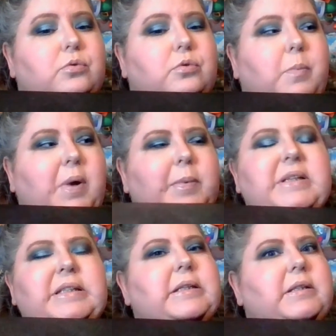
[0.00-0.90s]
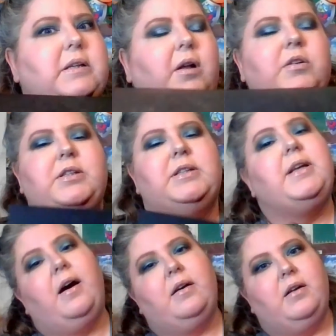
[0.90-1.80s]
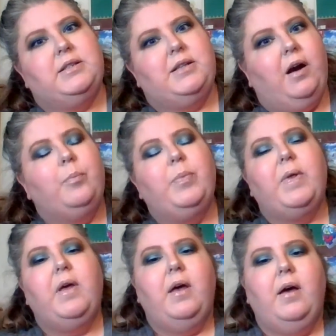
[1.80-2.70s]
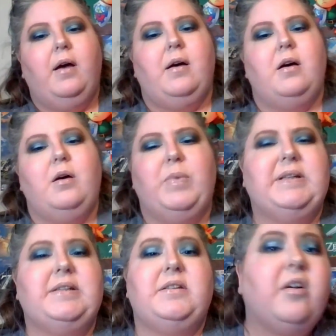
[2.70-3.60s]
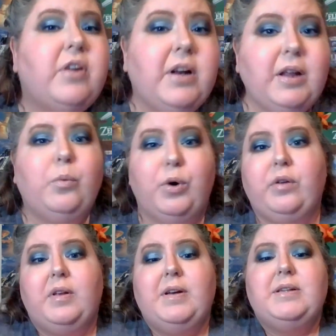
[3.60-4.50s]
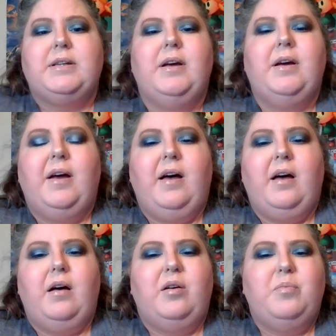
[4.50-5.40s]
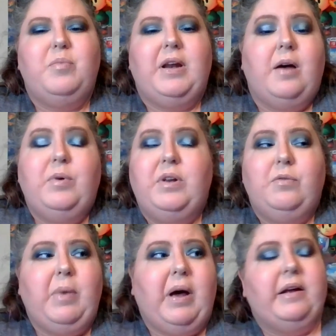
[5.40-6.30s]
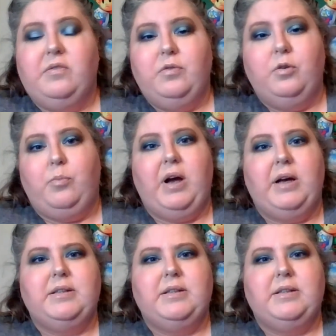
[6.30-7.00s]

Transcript: Might have been $16 because I got it on sale. But it's definitely worth it. And I would even buy it at full price.